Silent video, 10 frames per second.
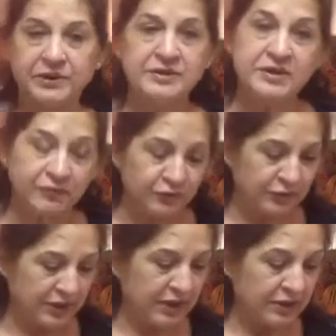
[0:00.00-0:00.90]
seafood
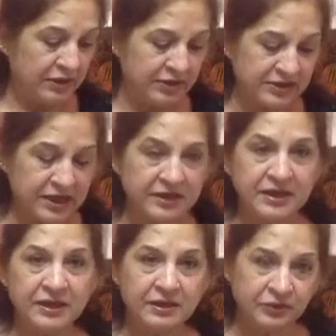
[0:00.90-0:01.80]

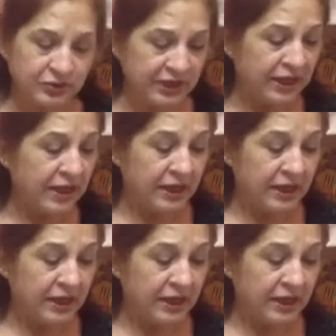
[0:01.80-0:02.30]
starting today.